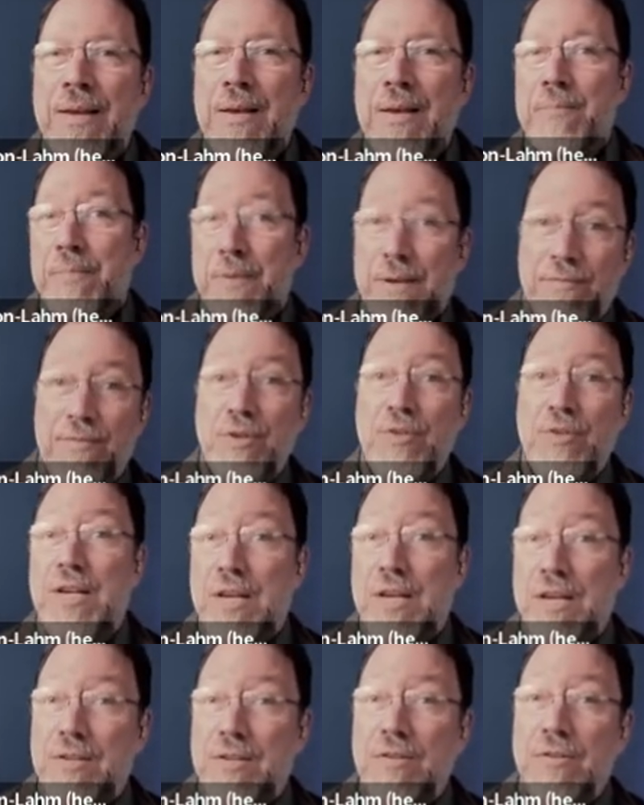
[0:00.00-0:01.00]
But if you
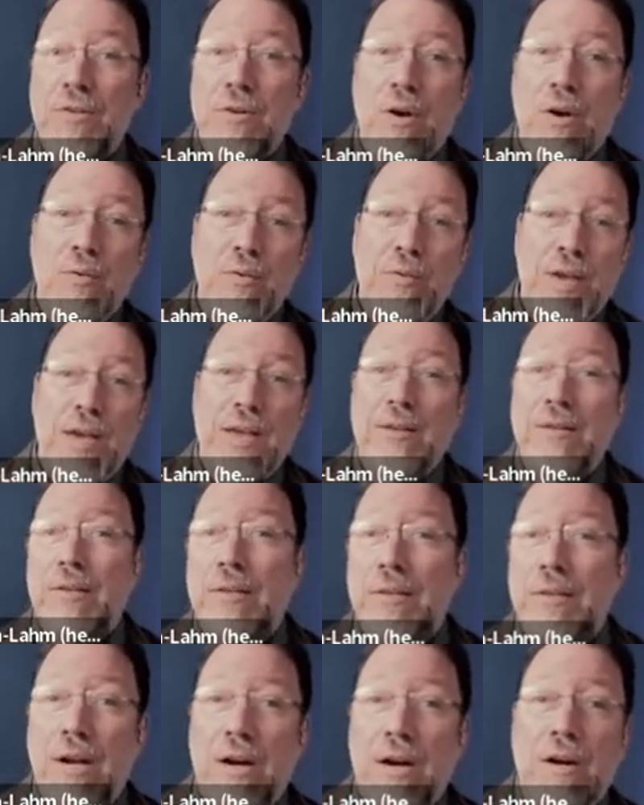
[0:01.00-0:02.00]
did, you know that
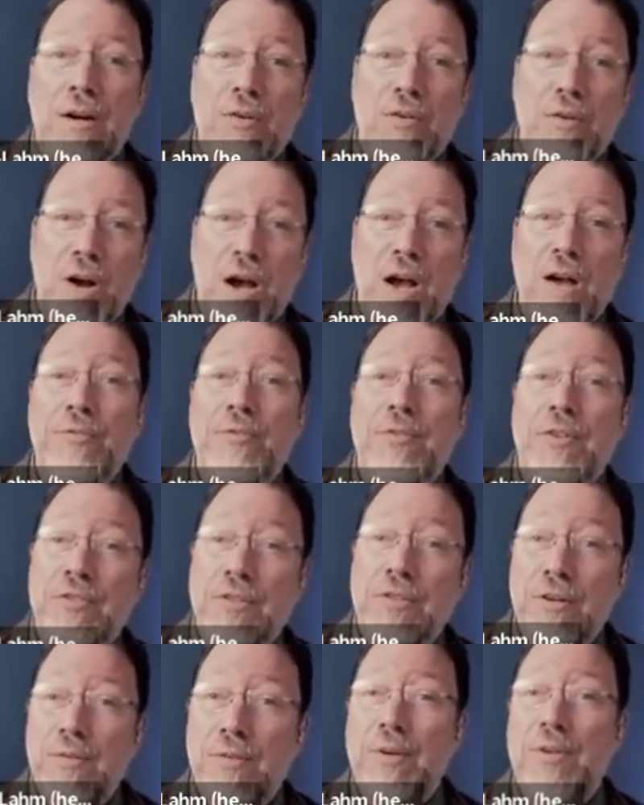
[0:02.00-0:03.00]
Lara Croft is
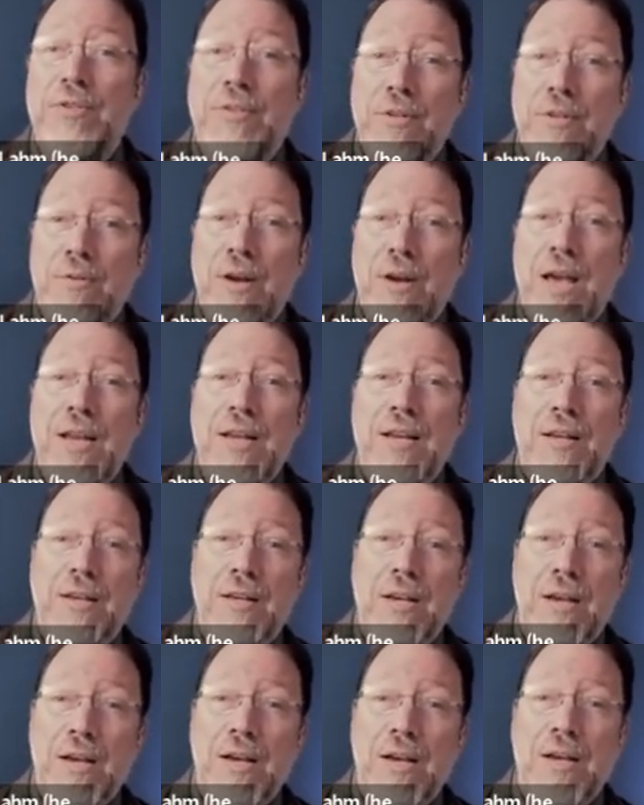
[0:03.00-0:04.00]
an aristocratic
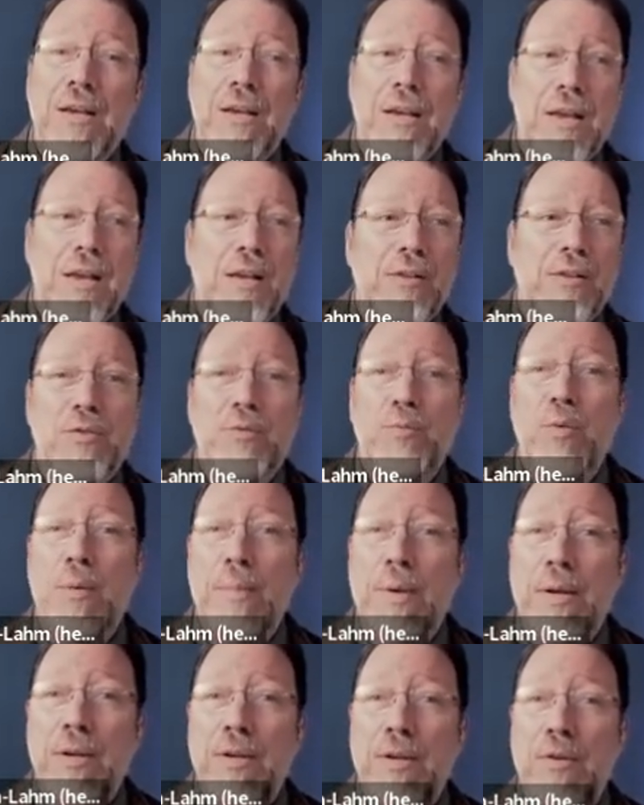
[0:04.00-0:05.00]
English
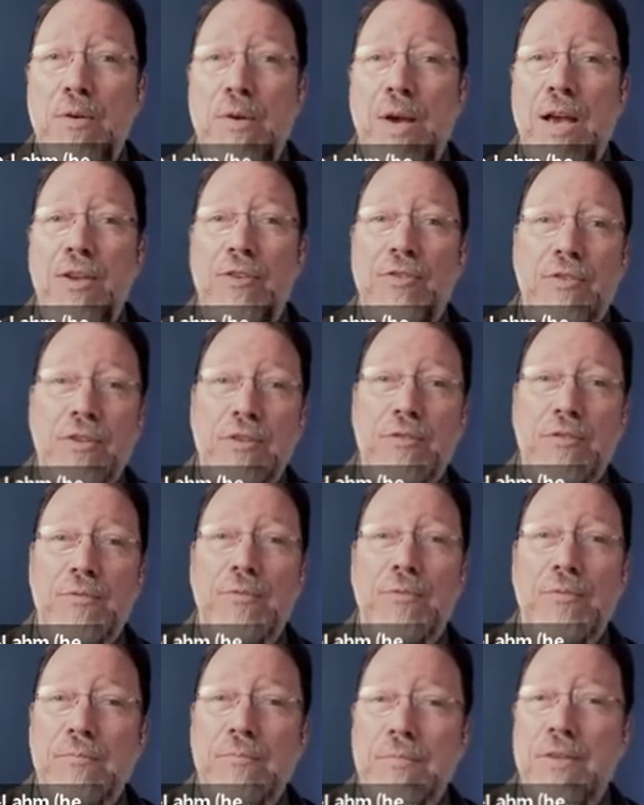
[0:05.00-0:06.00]
woman who has
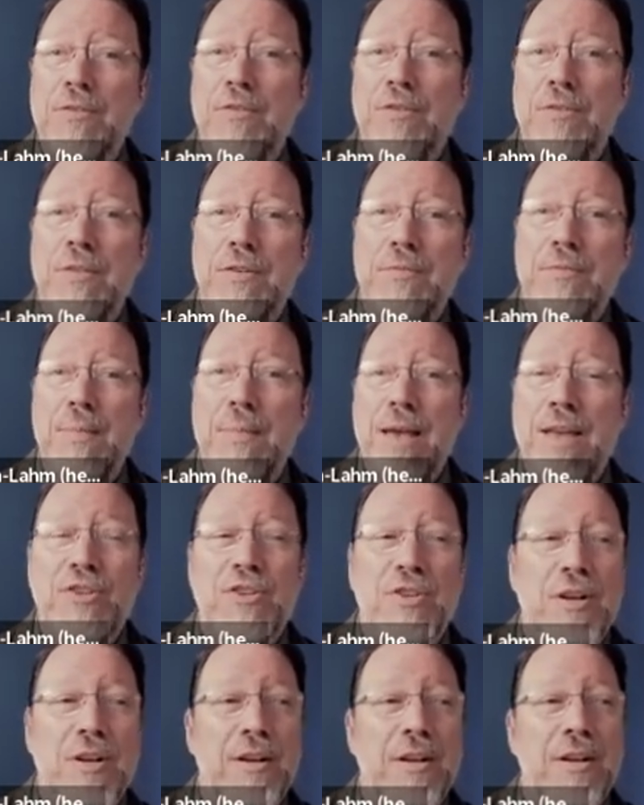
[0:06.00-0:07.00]
this
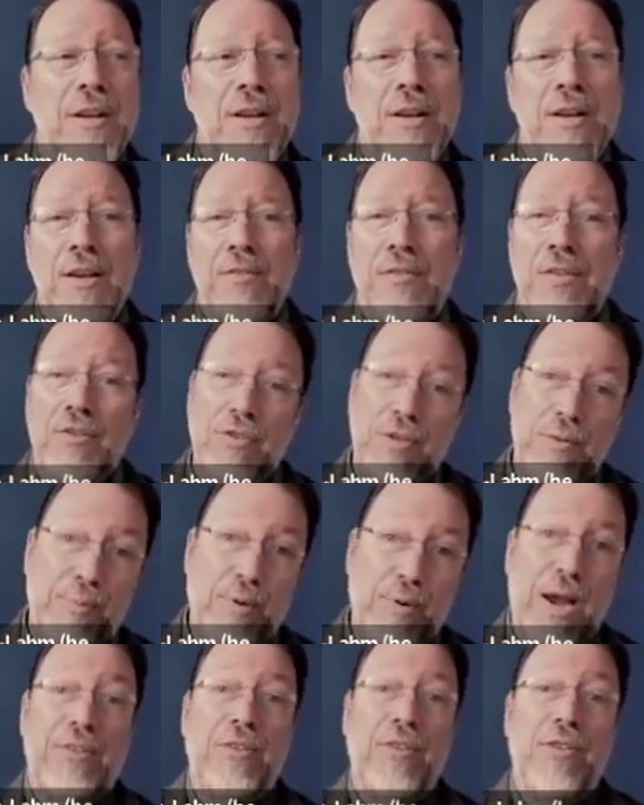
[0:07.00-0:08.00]
mansion that she
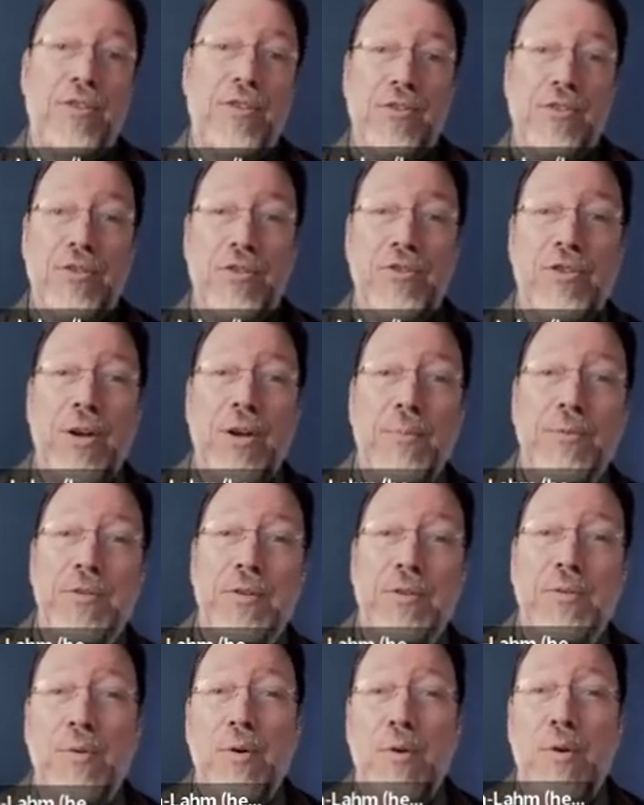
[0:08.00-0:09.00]
practices her jumps
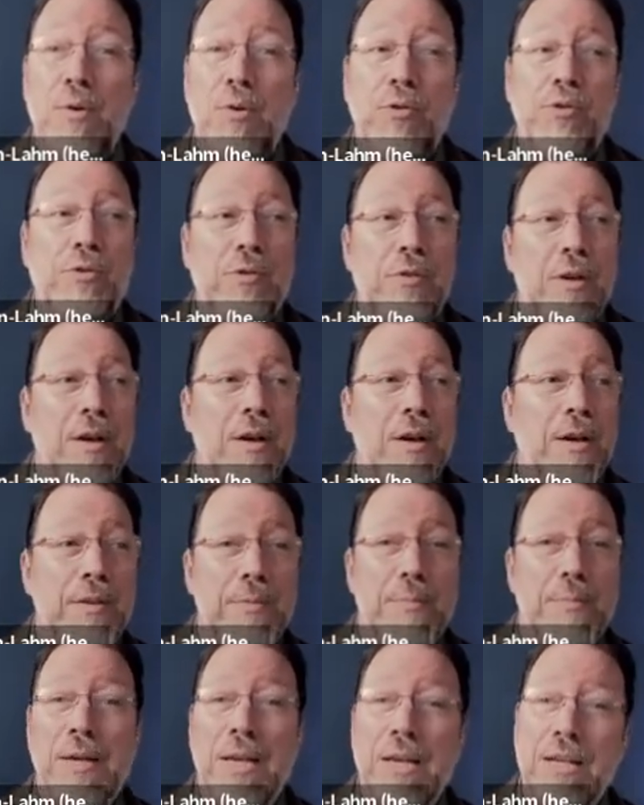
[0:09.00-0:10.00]
and rolls at the
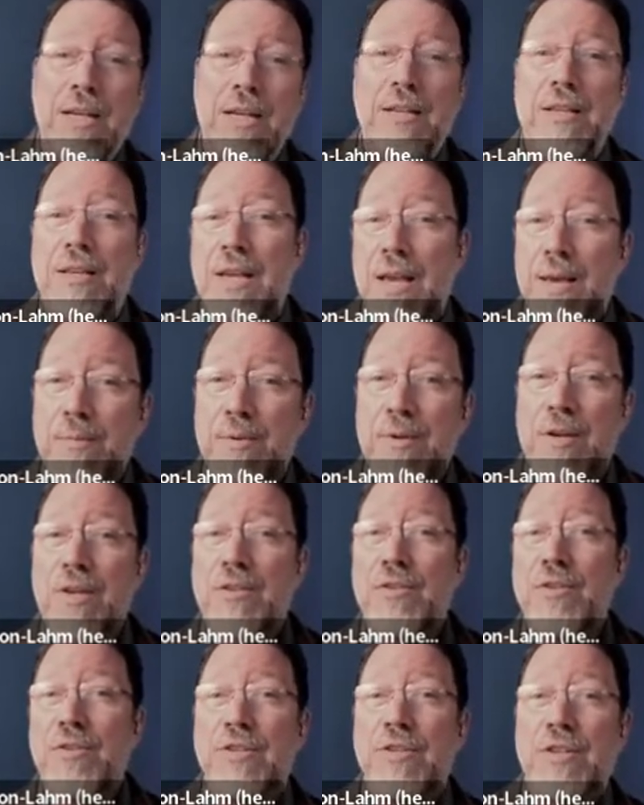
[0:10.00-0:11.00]
beginning of the game. You
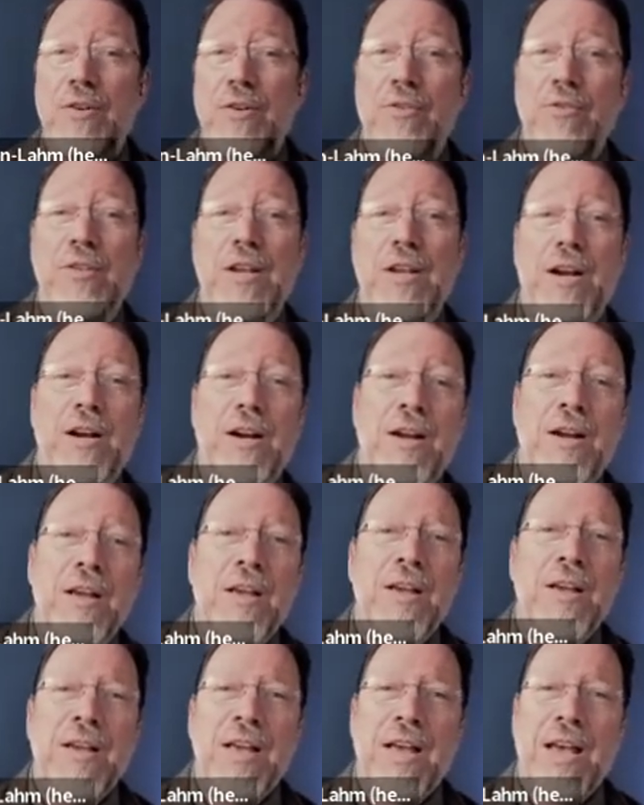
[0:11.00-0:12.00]
get your skills there.
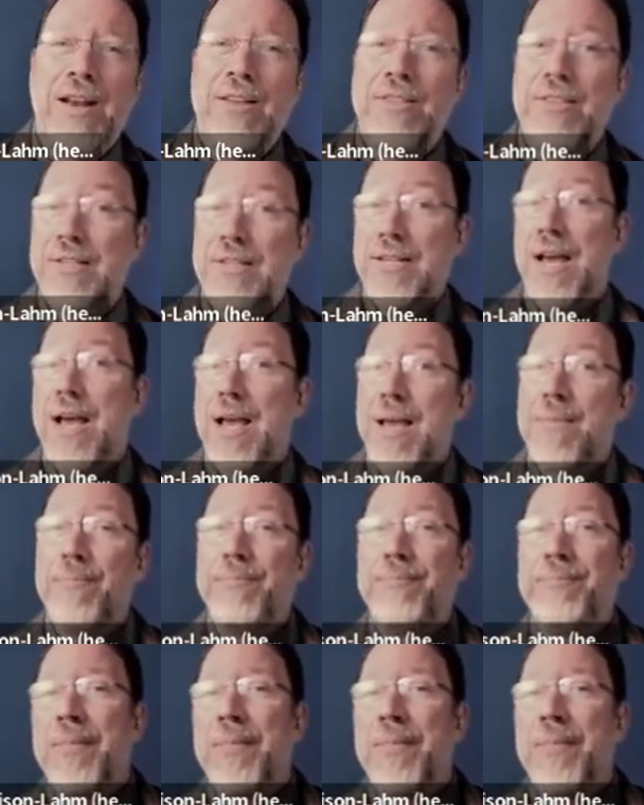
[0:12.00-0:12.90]
And at the time,